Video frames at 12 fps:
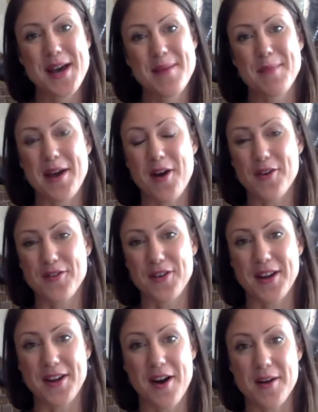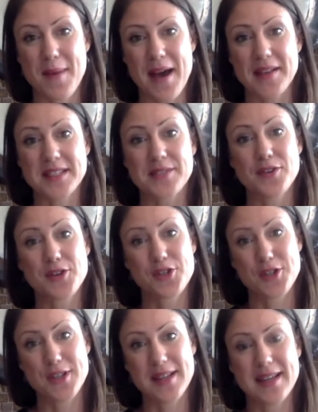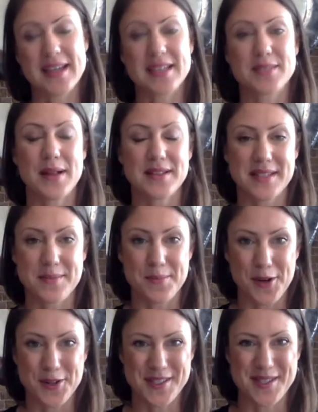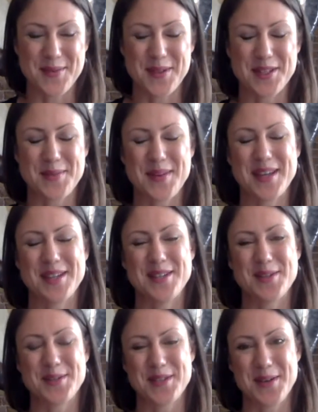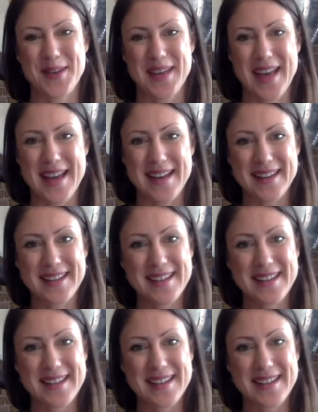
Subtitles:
by offering gong baths virtually as well as in person once we can do so again.